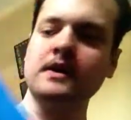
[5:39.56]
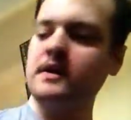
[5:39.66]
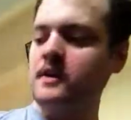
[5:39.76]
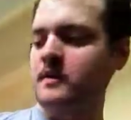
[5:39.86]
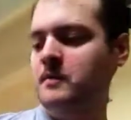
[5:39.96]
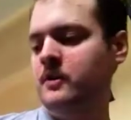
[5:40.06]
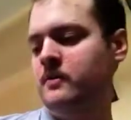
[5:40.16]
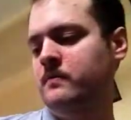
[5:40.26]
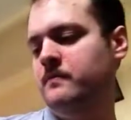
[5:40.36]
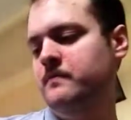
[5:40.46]
Um, you
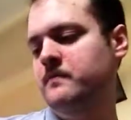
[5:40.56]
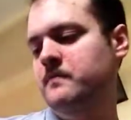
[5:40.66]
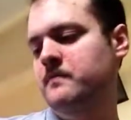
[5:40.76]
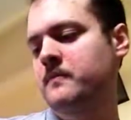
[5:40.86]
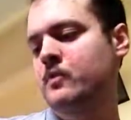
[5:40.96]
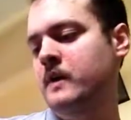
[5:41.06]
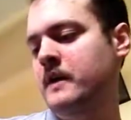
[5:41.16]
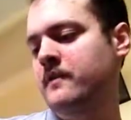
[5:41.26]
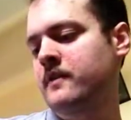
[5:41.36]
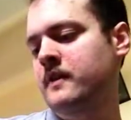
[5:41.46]
know, the
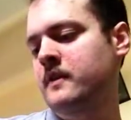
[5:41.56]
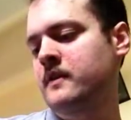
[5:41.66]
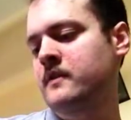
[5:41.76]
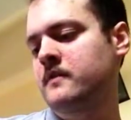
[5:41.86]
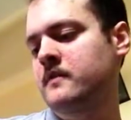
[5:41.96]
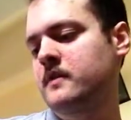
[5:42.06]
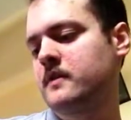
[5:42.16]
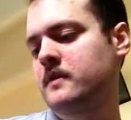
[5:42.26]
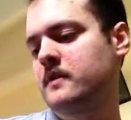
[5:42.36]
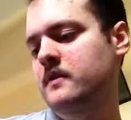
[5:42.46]
right thing, and
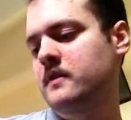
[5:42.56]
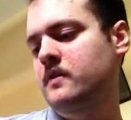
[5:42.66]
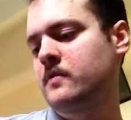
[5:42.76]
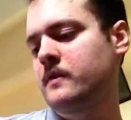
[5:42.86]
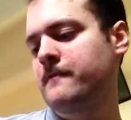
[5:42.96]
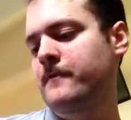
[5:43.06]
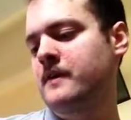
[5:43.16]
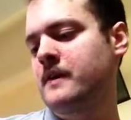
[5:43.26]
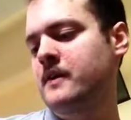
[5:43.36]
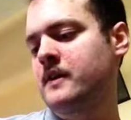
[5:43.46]
you know,
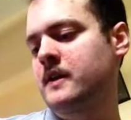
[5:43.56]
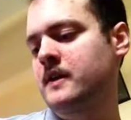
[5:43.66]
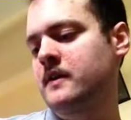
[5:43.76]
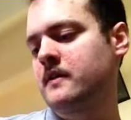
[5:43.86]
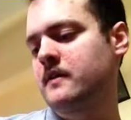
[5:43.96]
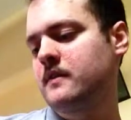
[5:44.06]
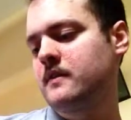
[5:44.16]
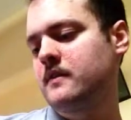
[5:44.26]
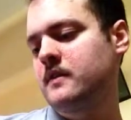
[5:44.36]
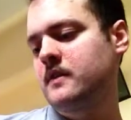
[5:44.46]
infidelity.
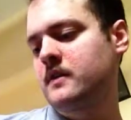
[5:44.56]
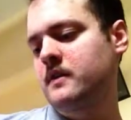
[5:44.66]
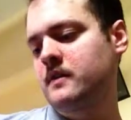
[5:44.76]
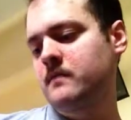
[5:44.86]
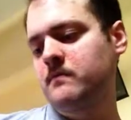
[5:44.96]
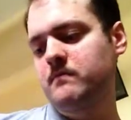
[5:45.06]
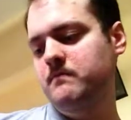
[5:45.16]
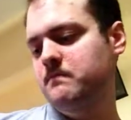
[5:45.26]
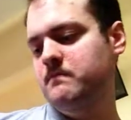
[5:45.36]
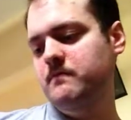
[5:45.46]
Um,
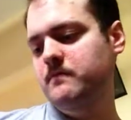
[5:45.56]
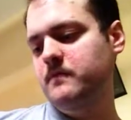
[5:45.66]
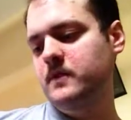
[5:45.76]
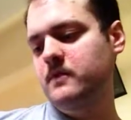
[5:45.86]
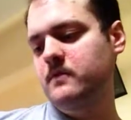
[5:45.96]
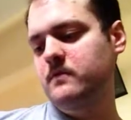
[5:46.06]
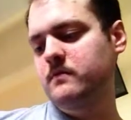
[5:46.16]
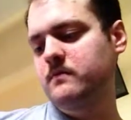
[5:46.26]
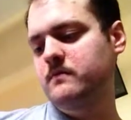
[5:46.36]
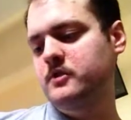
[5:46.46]
you know,
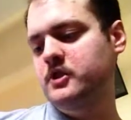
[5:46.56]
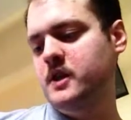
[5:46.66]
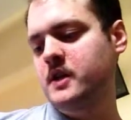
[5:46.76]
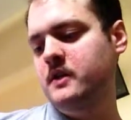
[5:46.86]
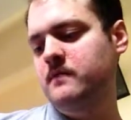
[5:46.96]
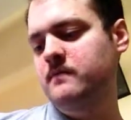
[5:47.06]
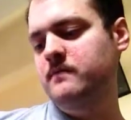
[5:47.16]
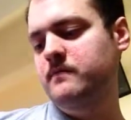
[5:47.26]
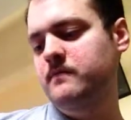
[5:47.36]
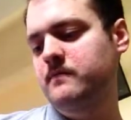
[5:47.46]
shine.
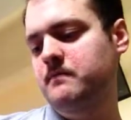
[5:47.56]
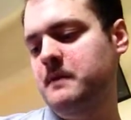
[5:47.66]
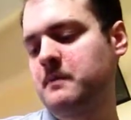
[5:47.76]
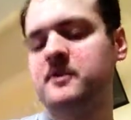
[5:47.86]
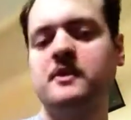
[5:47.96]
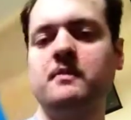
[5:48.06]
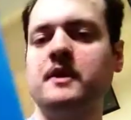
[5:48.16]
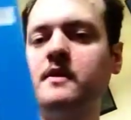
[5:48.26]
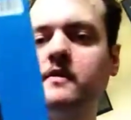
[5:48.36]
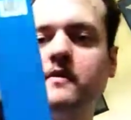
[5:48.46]
Maybe
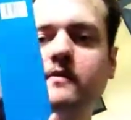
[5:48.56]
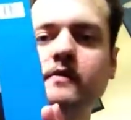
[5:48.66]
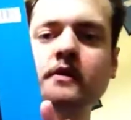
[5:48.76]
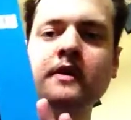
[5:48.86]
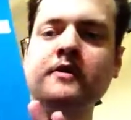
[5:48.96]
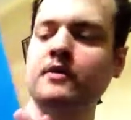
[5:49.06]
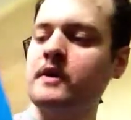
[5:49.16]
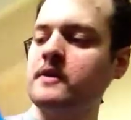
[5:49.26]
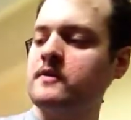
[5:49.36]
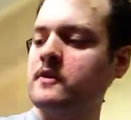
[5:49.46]
someday is a
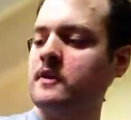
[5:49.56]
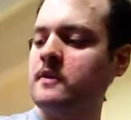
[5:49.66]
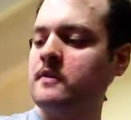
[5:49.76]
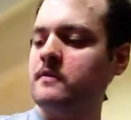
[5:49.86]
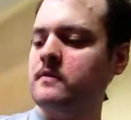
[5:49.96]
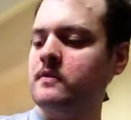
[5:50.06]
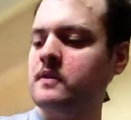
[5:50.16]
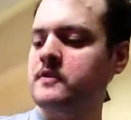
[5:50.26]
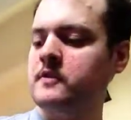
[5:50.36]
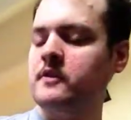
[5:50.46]
great uh,
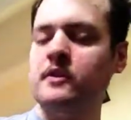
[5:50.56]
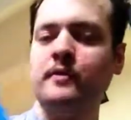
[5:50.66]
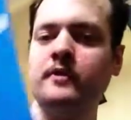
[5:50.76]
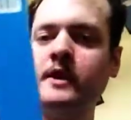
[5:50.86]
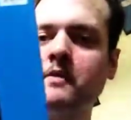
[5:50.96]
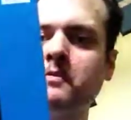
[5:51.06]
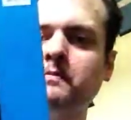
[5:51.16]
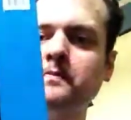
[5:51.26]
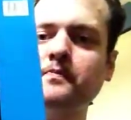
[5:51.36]
great song to close the album.